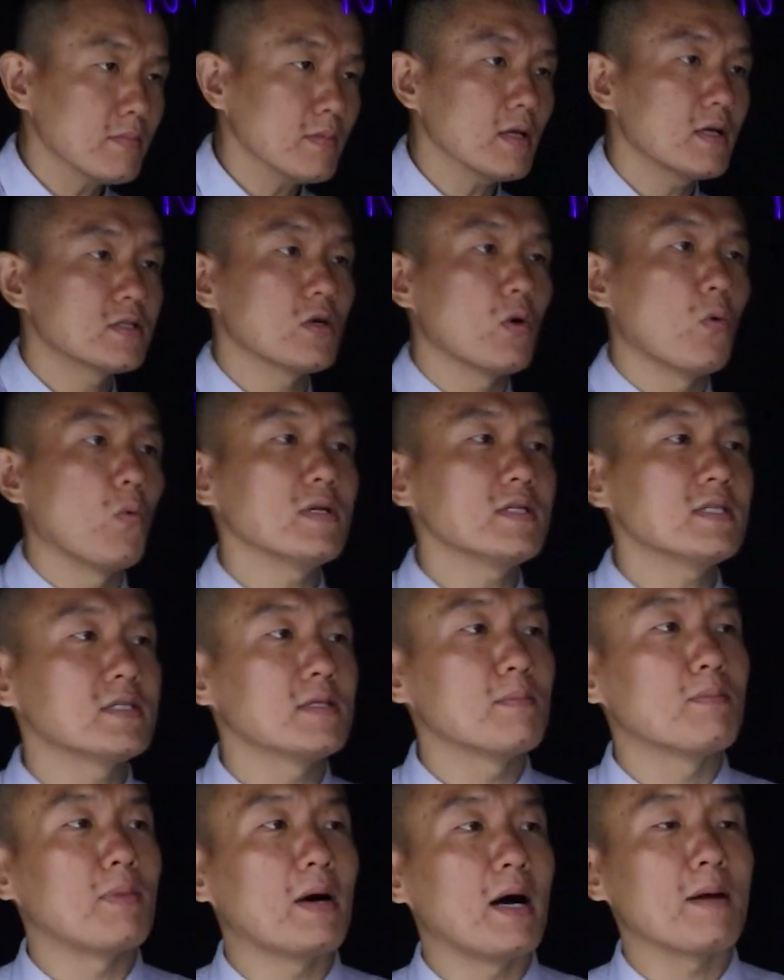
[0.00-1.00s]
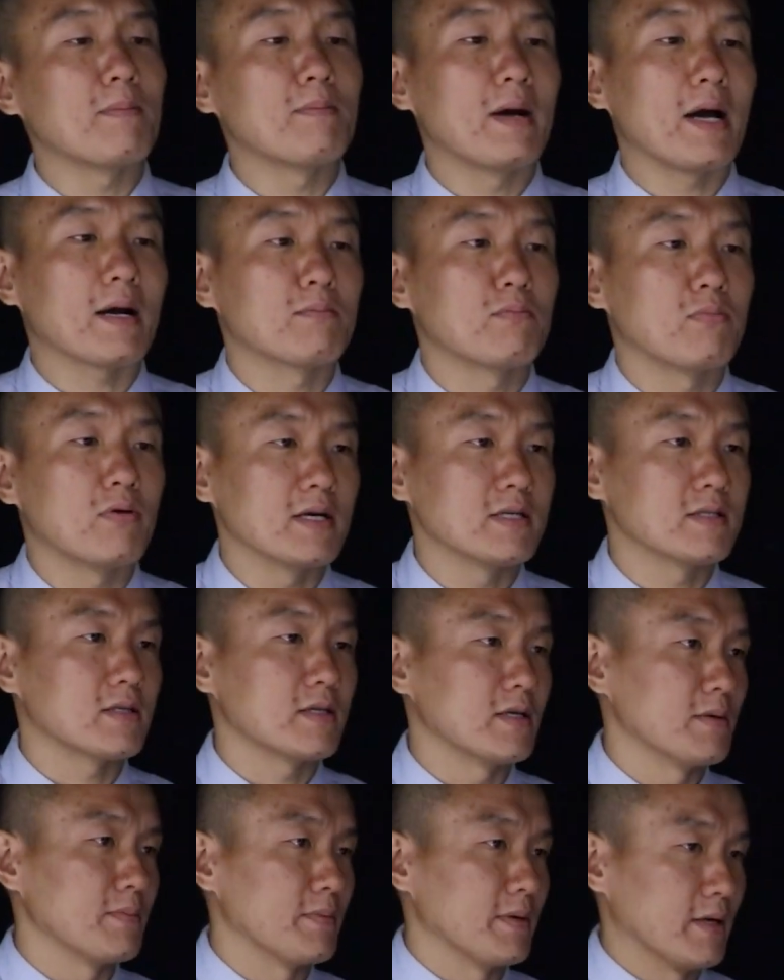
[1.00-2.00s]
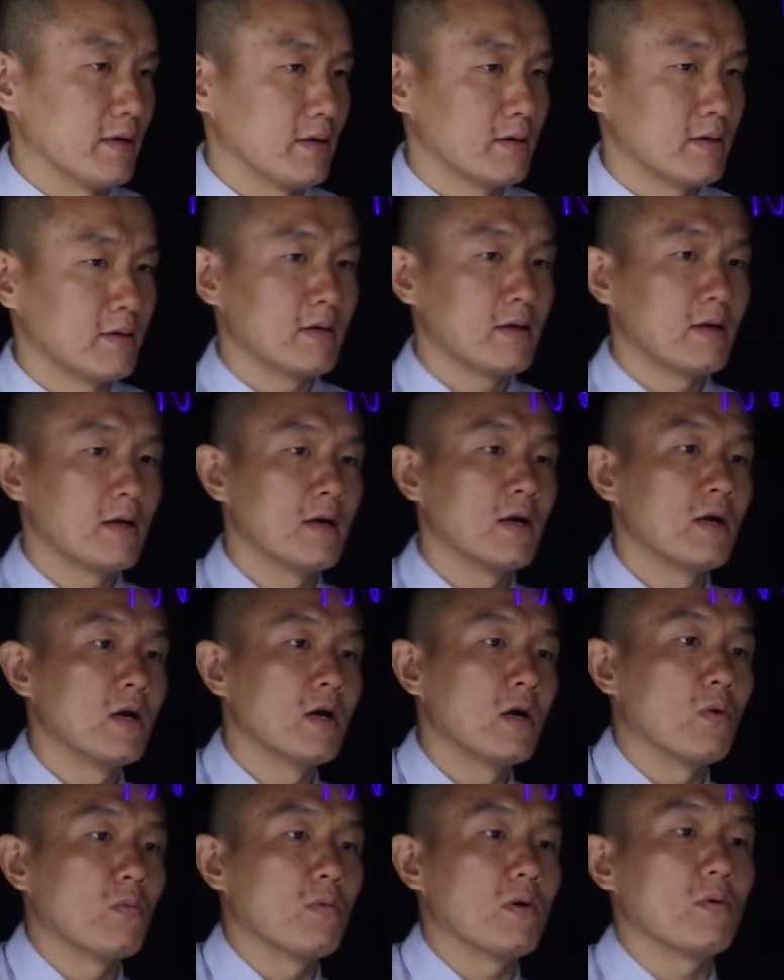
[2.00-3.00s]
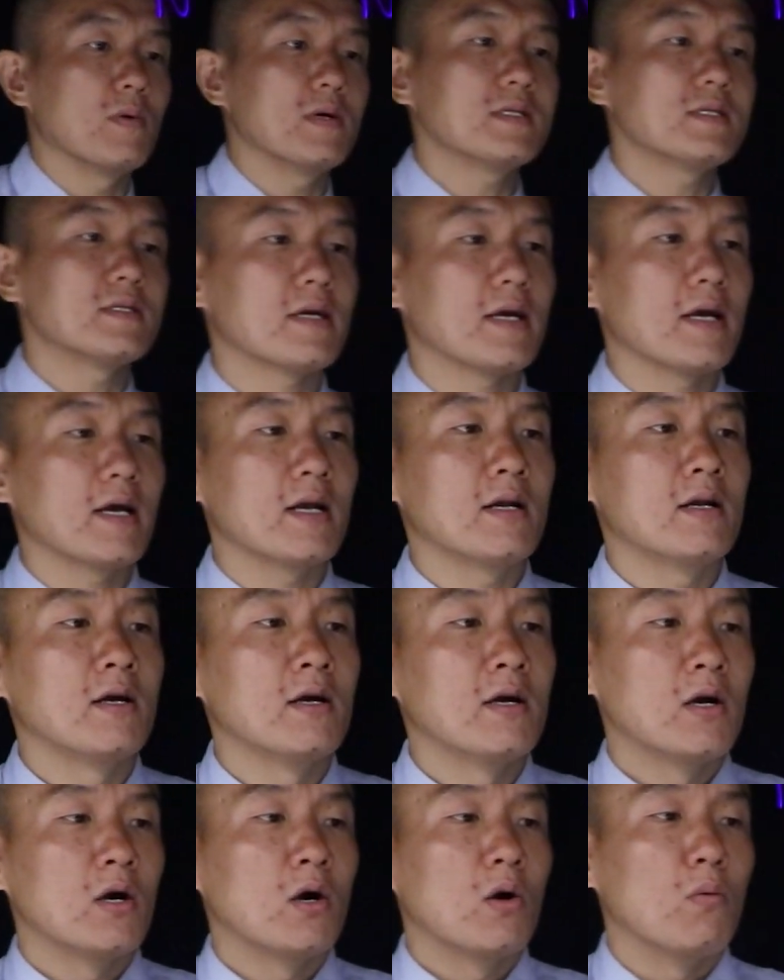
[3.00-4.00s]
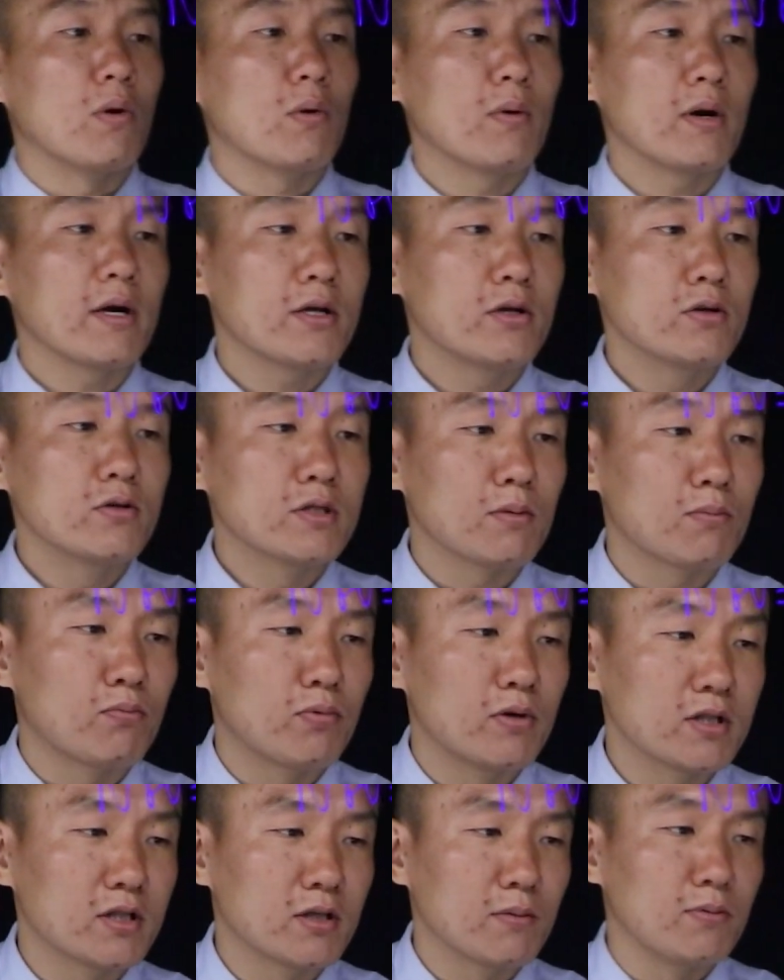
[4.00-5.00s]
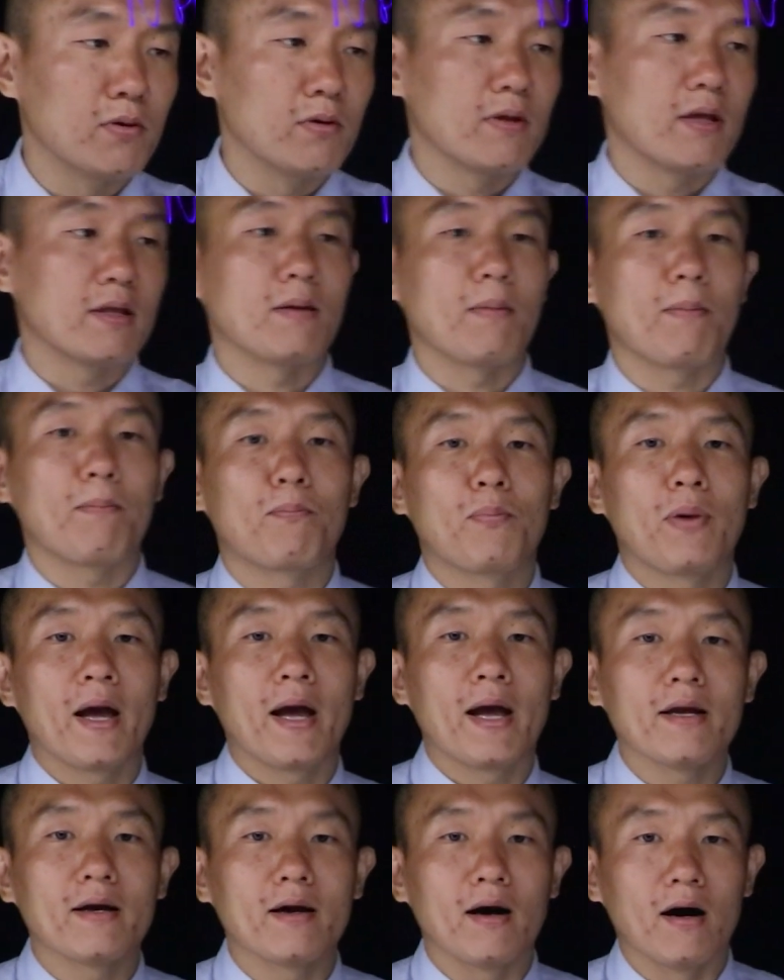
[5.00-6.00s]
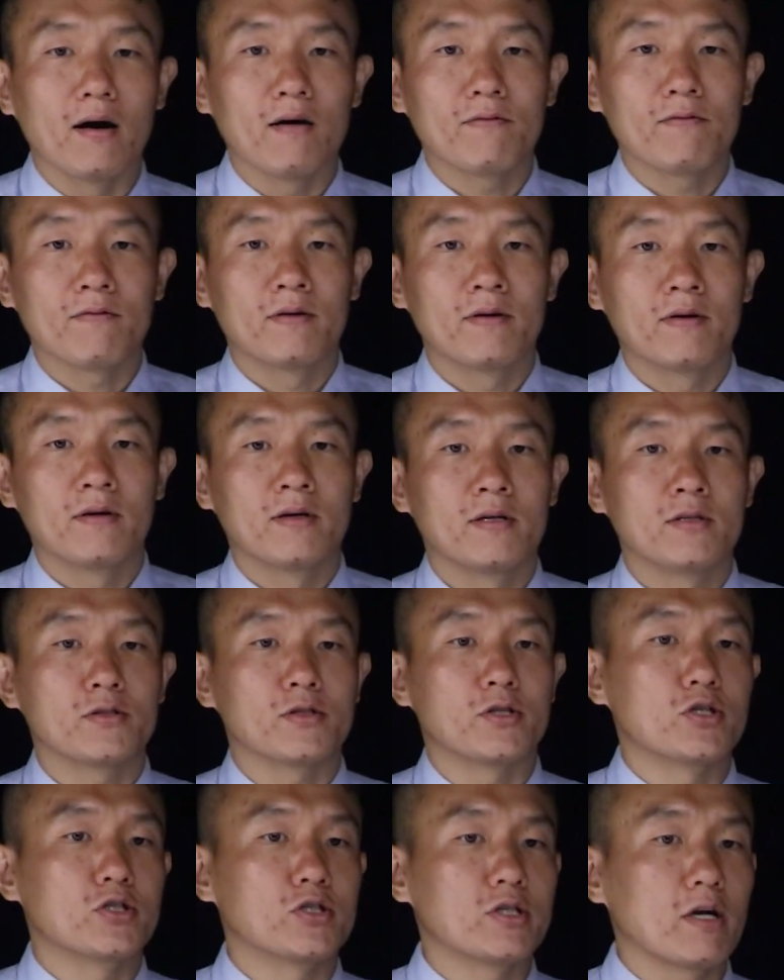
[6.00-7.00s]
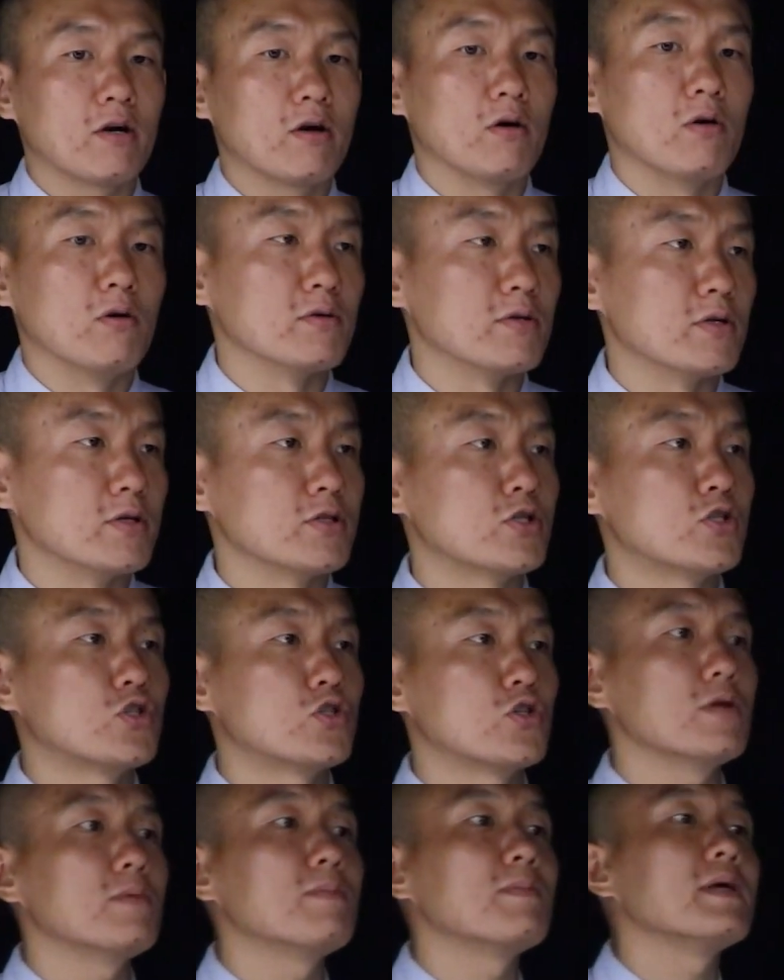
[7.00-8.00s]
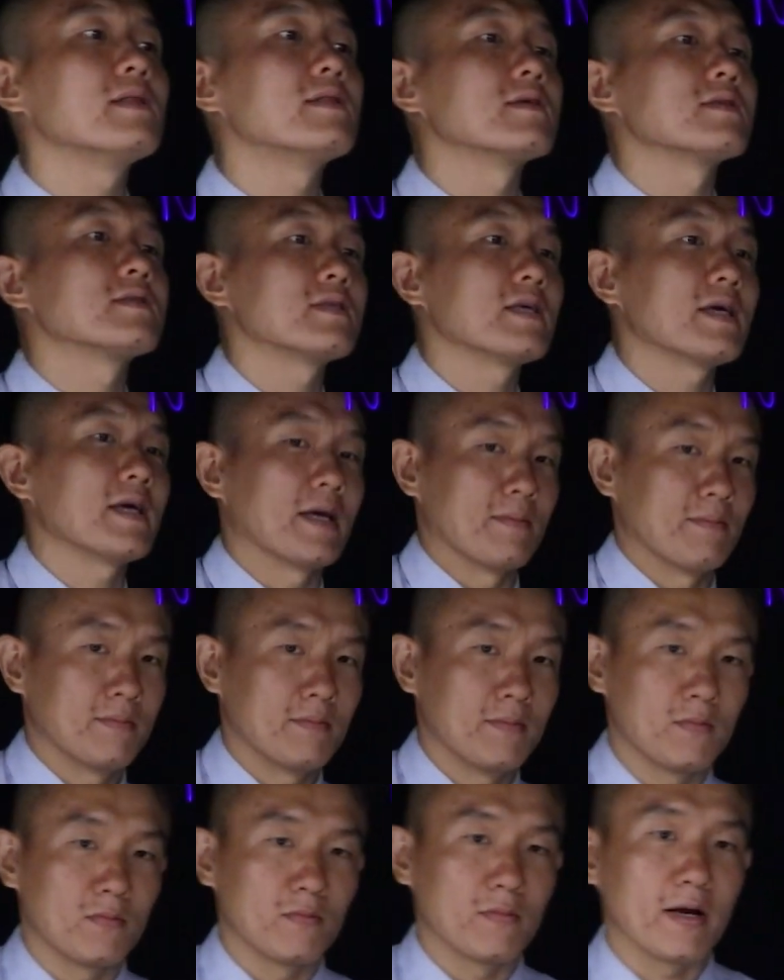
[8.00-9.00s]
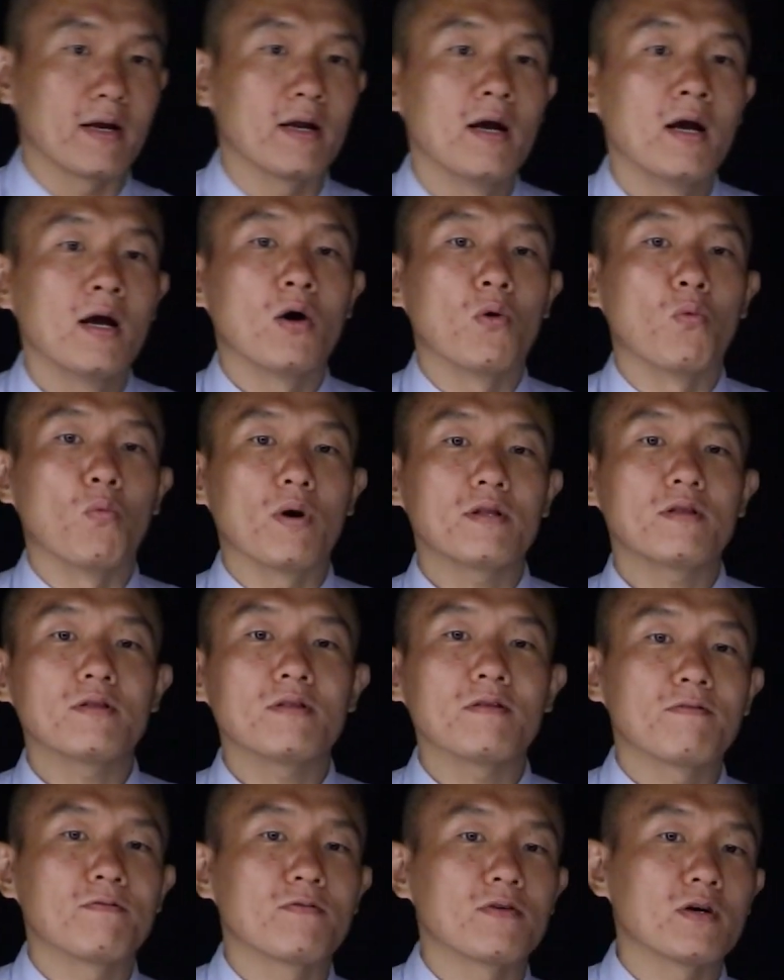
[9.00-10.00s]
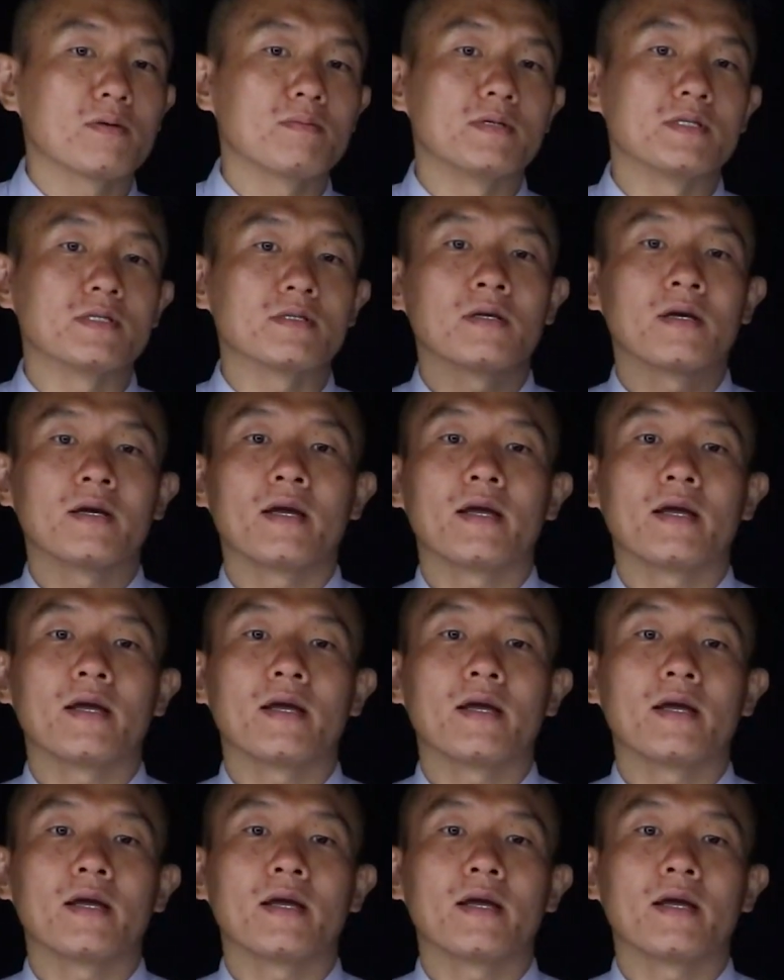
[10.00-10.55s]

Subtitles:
So what's the buyback price going to be? Well, once again, we want to use the principle that the payoff to shareholders should be the same, right? Whether the firm is